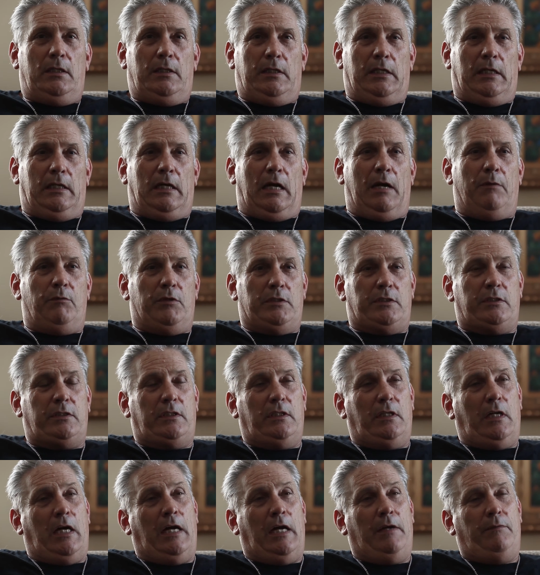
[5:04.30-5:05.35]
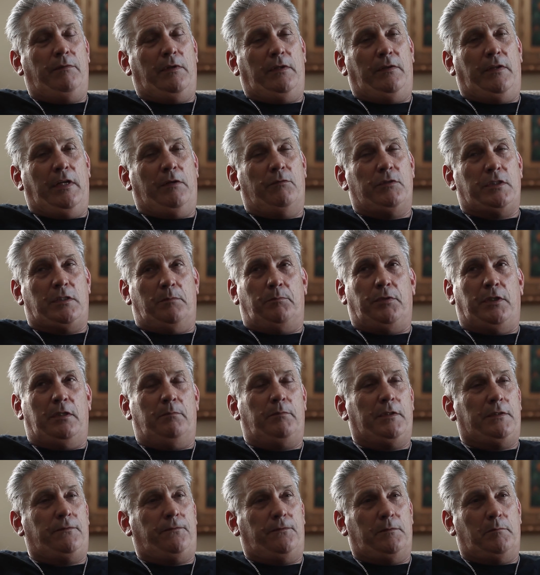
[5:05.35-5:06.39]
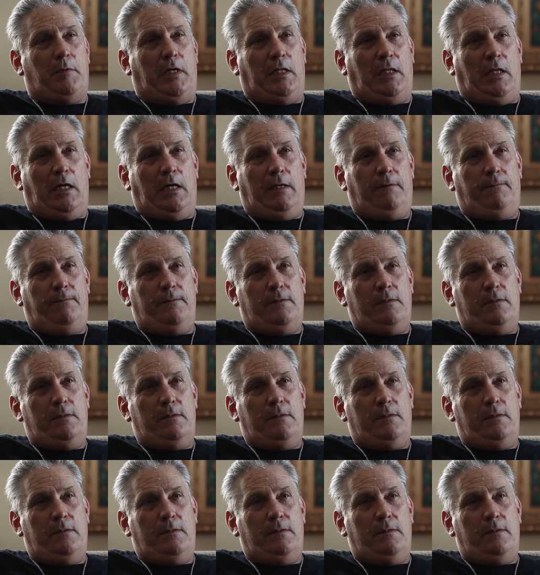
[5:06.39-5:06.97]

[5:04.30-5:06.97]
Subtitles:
that there was a purpose for my life.